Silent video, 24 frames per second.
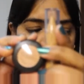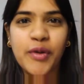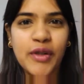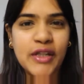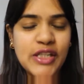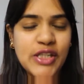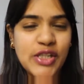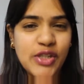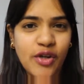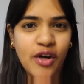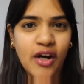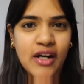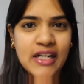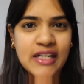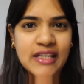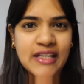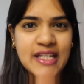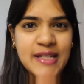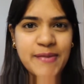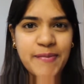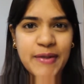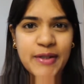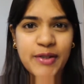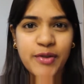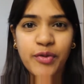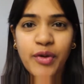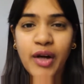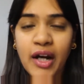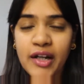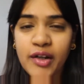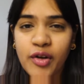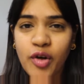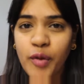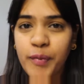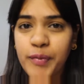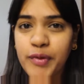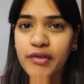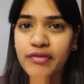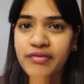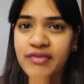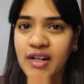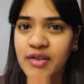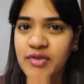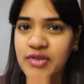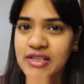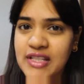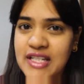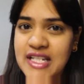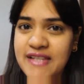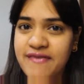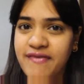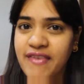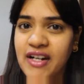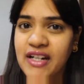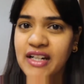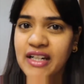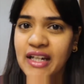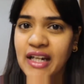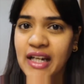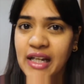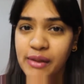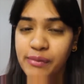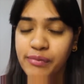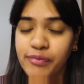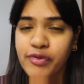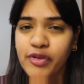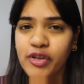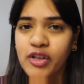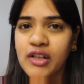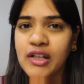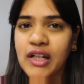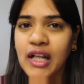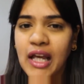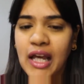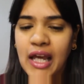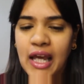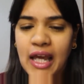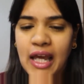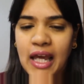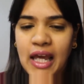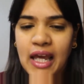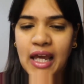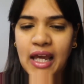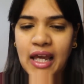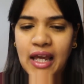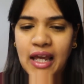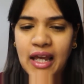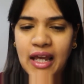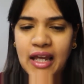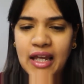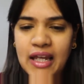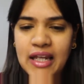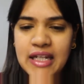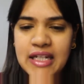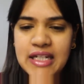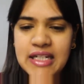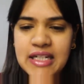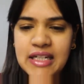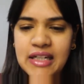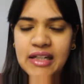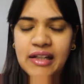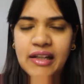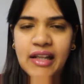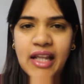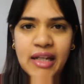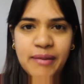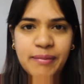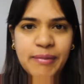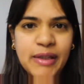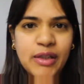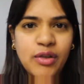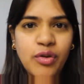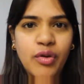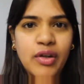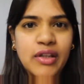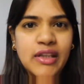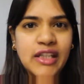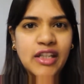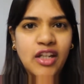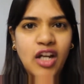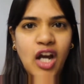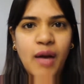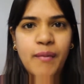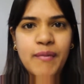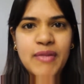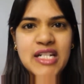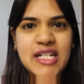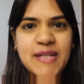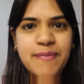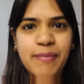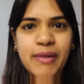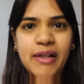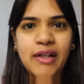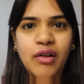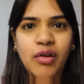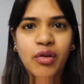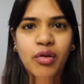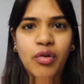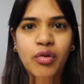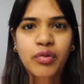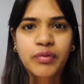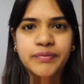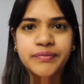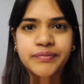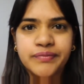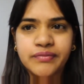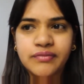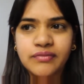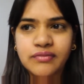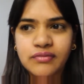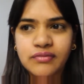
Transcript: And if you enjoyed this video, I hope you found this very helpful, and let me know in the comments below